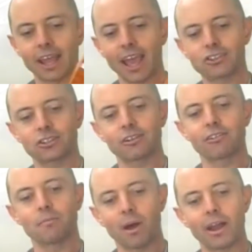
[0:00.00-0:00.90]
actually
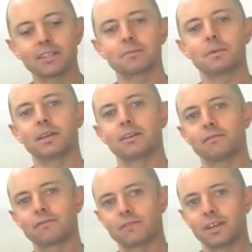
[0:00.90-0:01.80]
reminds me
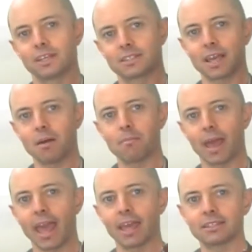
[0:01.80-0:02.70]
of some
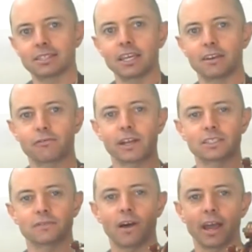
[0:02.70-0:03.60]
antique
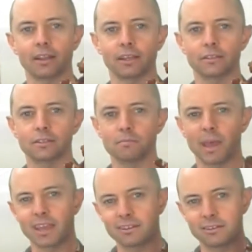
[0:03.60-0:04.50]
French violins
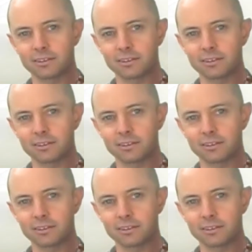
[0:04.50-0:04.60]
made,